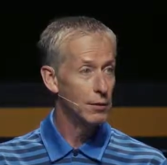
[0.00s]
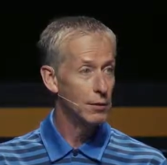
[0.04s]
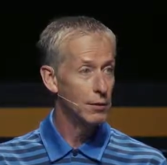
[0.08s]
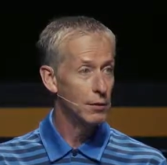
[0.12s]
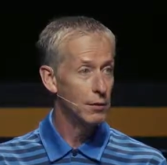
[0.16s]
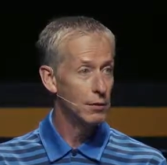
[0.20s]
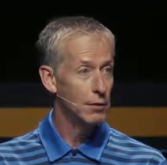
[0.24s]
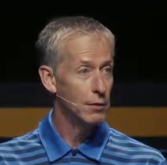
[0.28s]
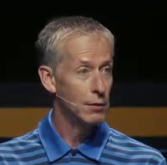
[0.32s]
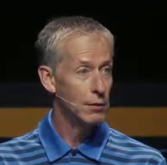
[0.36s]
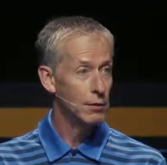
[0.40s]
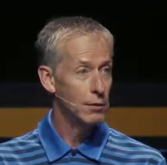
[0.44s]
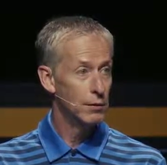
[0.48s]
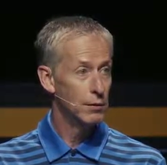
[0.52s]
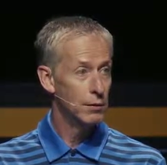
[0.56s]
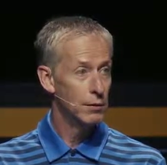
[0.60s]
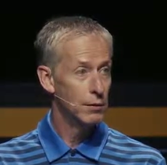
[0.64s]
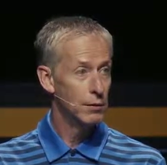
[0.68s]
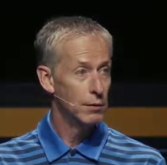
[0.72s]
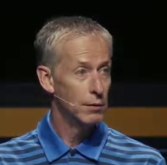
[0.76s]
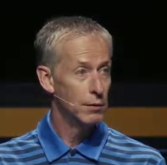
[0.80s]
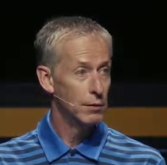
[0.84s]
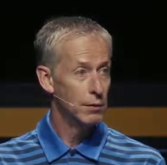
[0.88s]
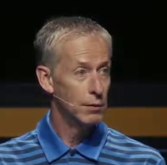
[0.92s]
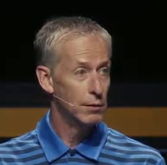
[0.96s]

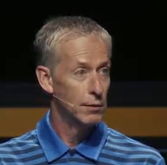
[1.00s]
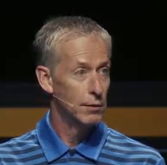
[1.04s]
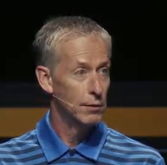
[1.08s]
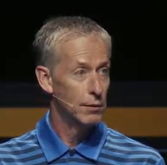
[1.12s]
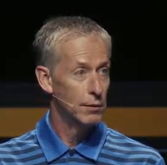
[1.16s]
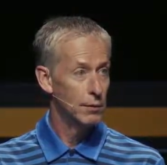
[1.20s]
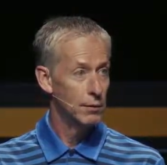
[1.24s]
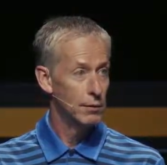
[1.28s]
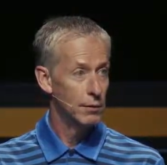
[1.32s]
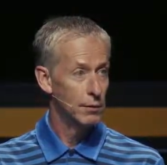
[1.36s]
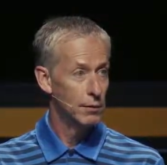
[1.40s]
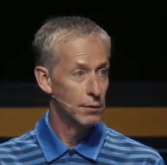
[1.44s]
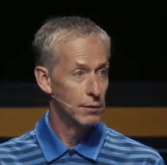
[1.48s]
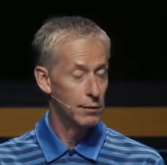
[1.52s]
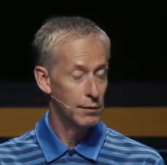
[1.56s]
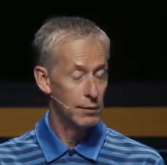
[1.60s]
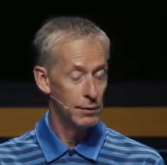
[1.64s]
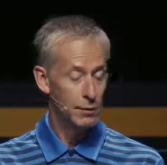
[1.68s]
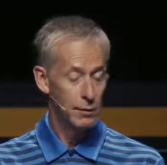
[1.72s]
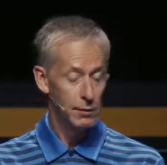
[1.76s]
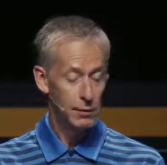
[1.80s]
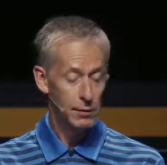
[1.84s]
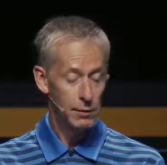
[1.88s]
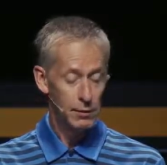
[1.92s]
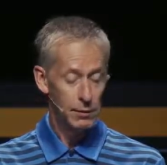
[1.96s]

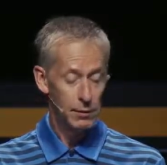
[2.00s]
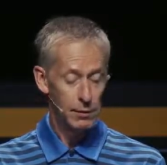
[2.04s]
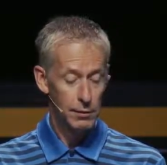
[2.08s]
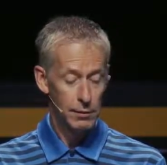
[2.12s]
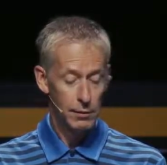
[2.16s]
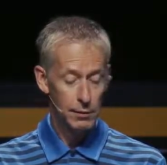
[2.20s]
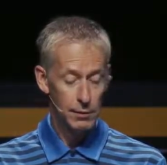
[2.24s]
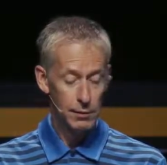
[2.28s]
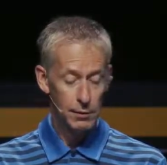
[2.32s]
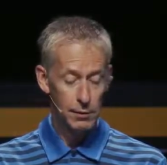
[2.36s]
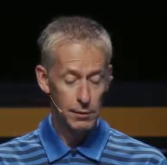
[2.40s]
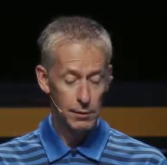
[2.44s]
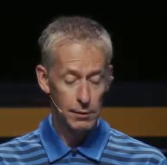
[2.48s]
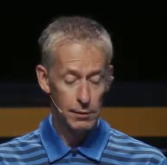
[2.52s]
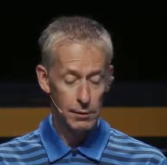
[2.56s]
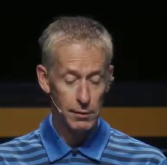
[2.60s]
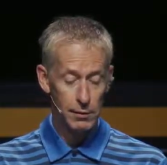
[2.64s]
No one is speaking in this clip.